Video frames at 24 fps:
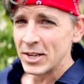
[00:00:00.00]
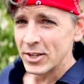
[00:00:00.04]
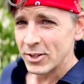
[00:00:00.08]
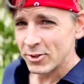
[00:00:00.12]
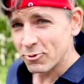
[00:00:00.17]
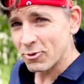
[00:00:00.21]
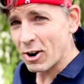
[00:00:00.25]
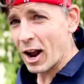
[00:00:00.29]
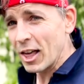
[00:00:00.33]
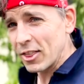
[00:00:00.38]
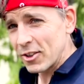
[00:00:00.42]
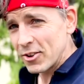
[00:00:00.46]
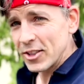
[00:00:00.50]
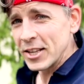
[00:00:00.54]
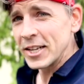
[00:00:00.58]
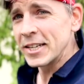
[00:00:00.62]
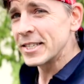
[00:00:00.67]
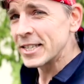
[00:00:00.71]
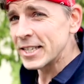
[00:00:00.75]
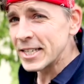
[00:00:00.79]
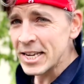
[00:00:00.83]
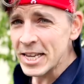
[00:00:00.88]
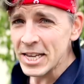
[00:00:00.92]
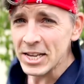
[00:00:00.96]
Rather than
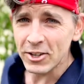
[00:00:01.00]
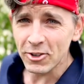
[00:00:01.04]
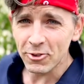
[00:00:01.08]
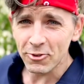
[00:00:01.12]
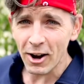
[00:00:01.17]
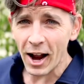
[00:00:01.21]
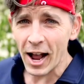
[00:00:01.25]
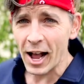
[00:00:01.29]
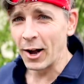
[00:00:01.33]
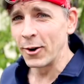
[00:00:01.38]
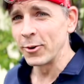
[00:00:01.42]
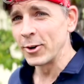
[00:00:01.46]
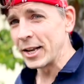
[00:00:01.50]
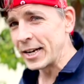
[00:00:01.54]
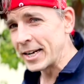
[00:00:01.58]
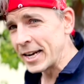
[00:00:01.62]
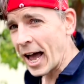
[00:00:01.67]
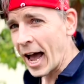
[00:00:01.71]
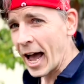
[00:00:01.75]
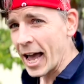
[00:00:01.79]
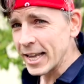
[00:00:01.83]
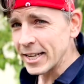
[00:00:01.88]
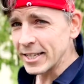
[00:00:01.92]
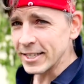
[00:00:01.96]
sneak around at
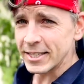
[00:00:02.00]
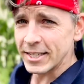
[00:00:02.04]
night,